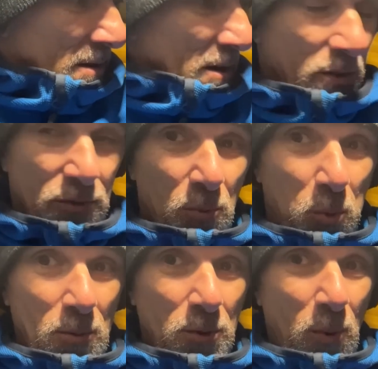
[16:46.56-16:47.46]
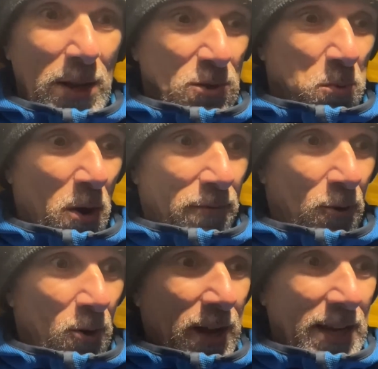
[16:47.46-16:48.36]
And the winds were
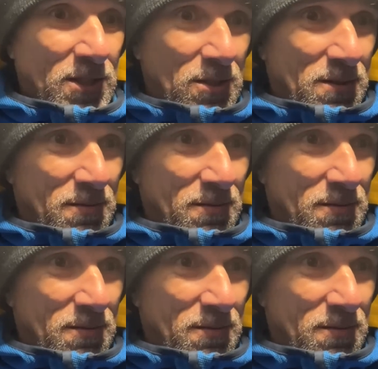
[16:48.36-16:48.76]
forecasting.